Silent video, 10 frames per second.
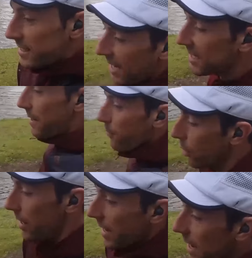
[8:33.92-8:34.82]
It's Saturday
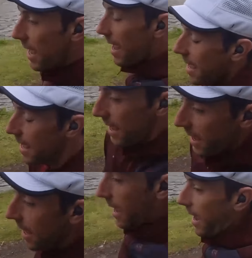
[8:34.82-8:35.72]
morning
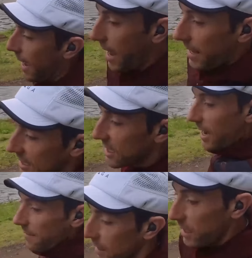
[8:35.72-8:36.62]
and
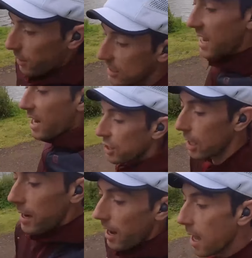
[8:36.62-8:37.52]
today I'm going to do a
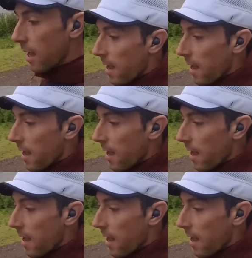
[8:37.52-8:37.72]
session.